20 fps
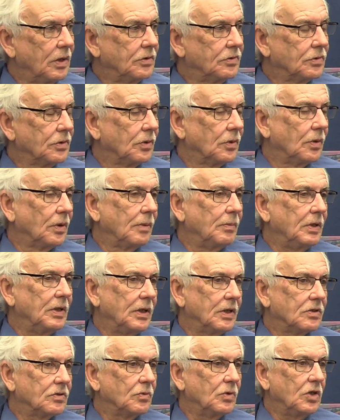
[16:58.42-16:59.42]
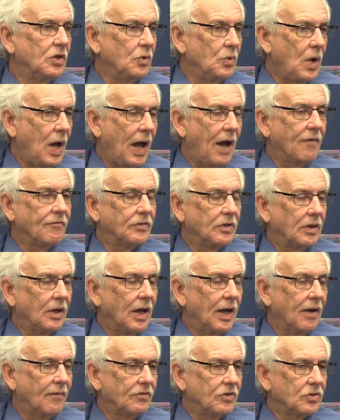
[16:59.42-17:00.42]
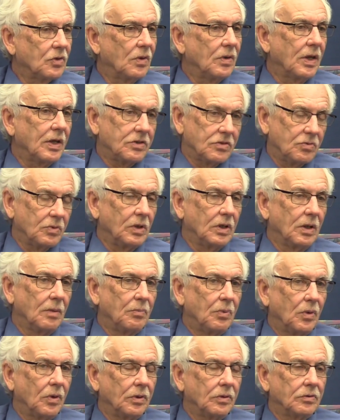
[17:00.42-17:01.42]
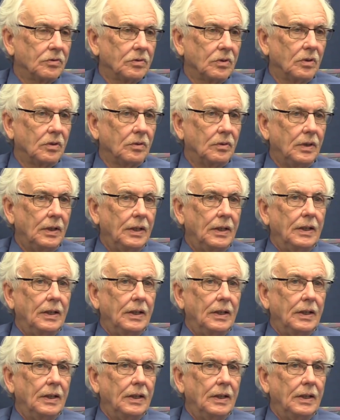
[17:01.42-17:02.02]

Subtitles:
So, I mean, that's what you have to have. So that's really important. So,